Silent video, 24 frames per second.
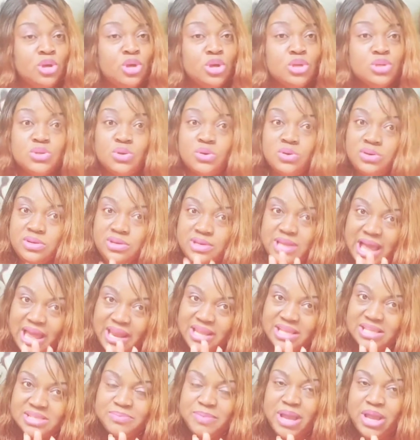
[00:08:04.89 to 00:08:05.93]
So that
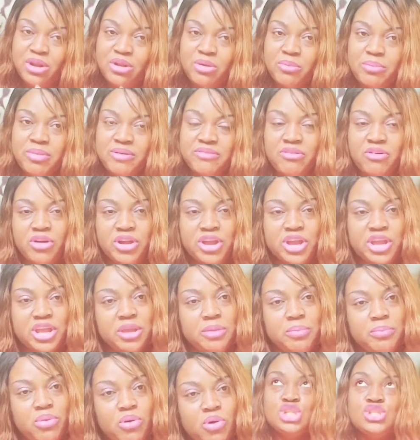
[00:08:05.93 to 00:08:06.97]
is my number 4 key
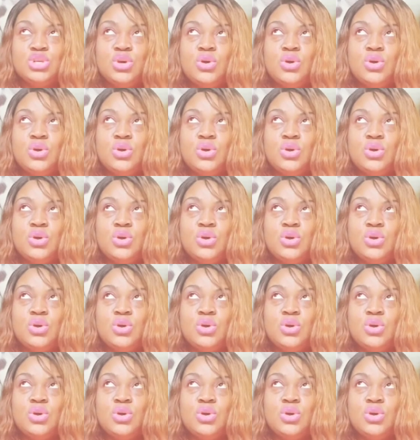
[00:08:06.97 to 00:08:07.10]
point.